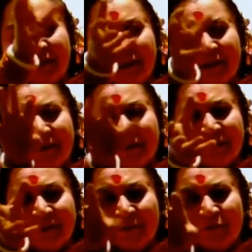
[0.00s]
start
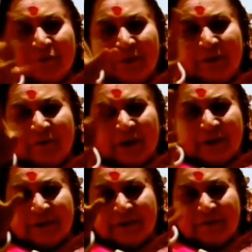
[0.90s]
moving
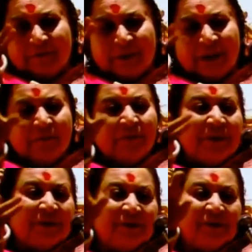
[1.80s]
fast for that
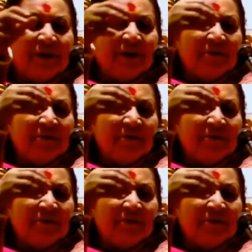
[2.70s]
person.